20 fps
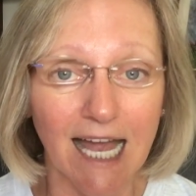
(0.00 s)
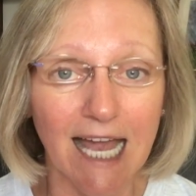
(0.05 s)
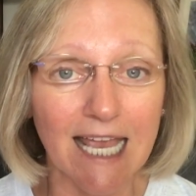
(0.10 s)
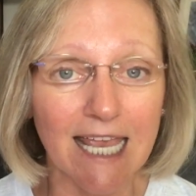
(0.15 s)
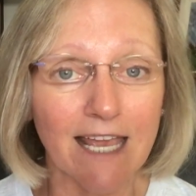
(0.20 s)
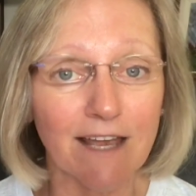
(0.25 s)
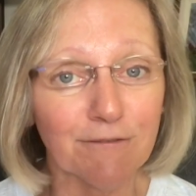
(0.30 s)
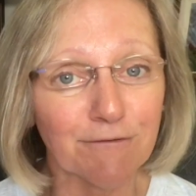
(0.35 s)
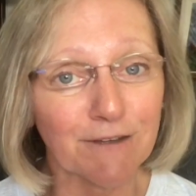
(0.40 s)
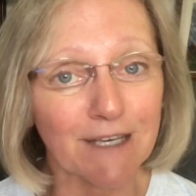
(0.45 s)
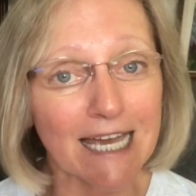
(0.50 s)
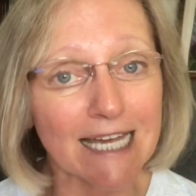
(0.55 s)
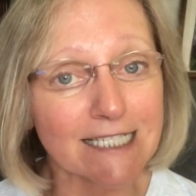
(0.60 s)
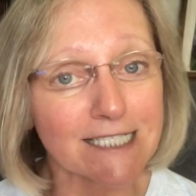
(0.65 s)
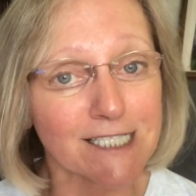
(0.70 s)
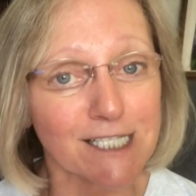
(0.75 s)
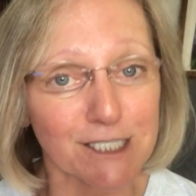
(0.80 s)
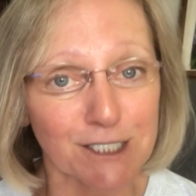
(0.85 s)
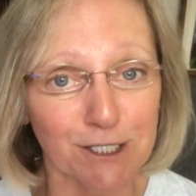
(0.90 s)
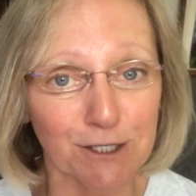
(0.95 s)
I have
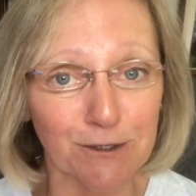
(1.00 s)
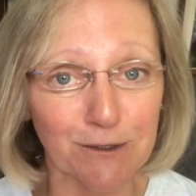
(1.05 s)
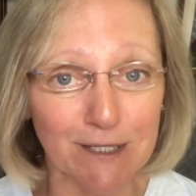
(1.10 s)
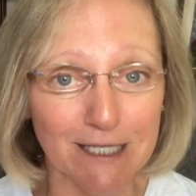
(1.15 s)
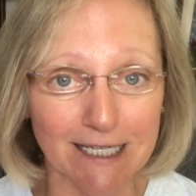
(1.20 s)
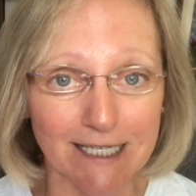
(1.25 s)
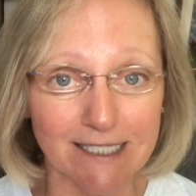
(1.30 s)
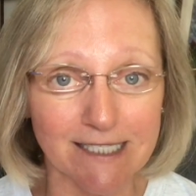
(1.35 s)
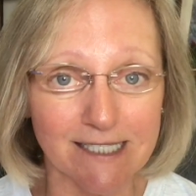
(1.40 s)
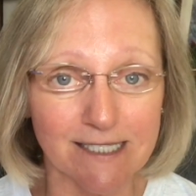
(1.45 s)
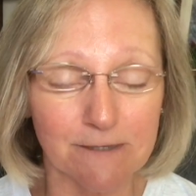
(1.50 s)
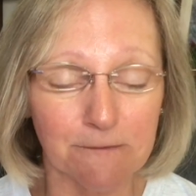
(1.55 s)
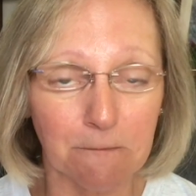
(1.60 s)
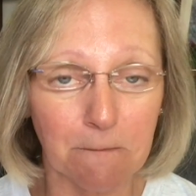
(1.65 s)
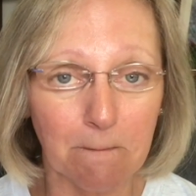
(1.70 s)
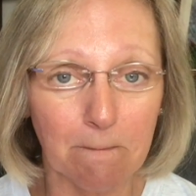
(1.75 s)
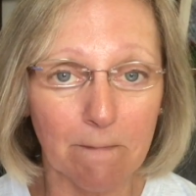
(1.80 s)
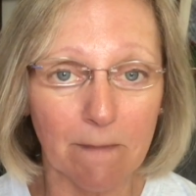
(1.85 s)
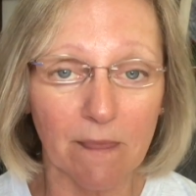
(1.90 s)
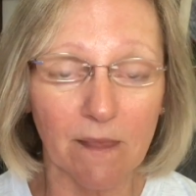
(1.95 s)
yet to do this.
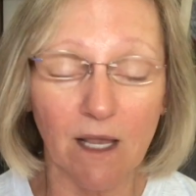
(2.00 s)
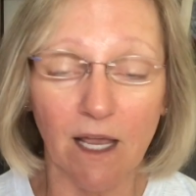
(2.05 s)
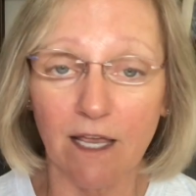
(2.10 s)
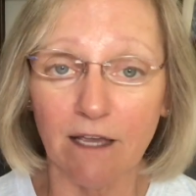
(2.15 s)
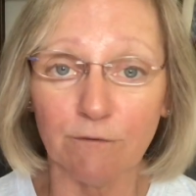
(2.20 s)
I